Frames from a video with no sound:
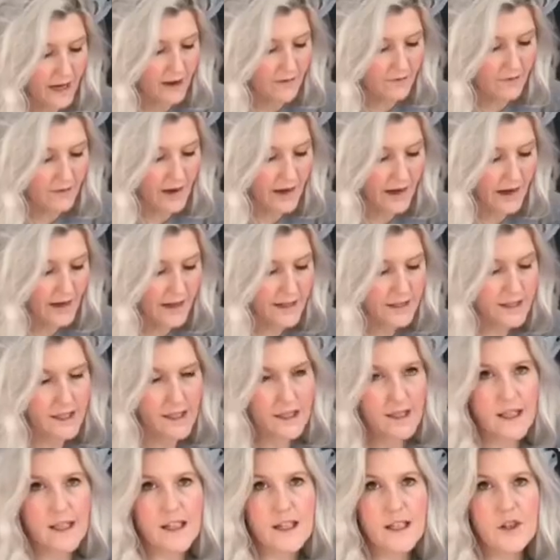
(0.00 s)
I've had
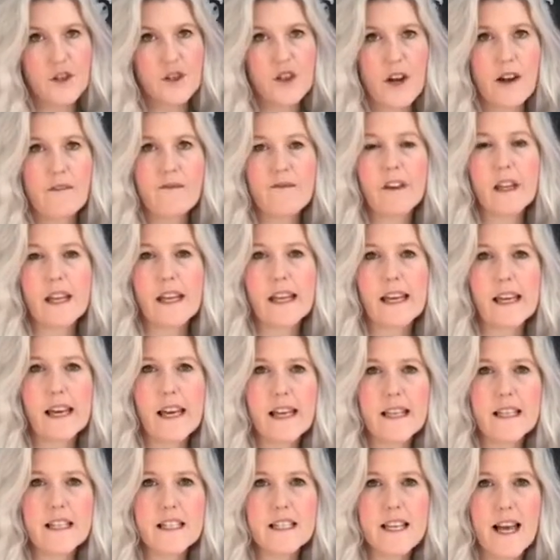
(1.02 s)
these generally
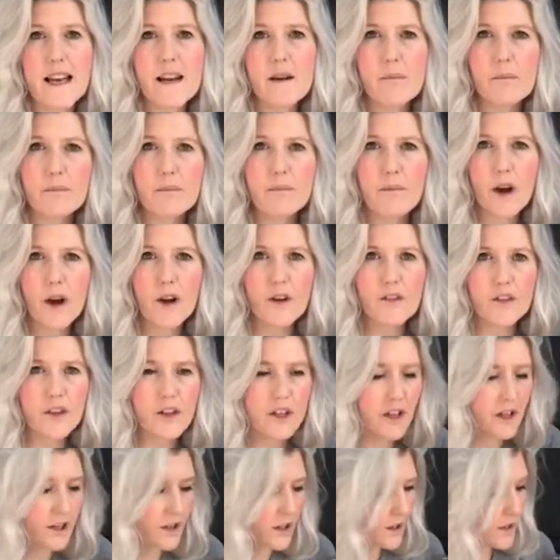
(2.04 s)
in denim over
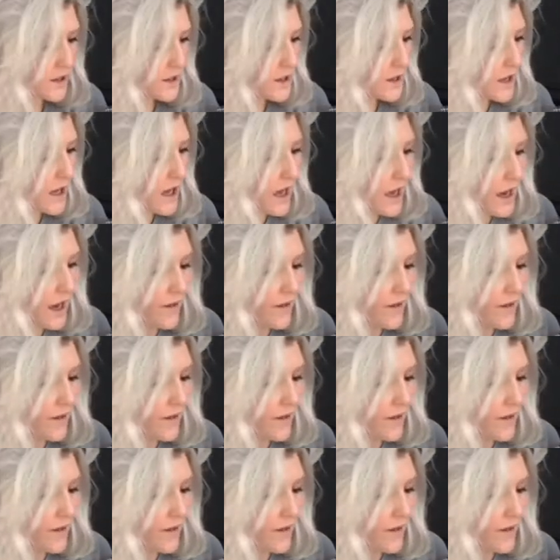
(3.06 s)
the years.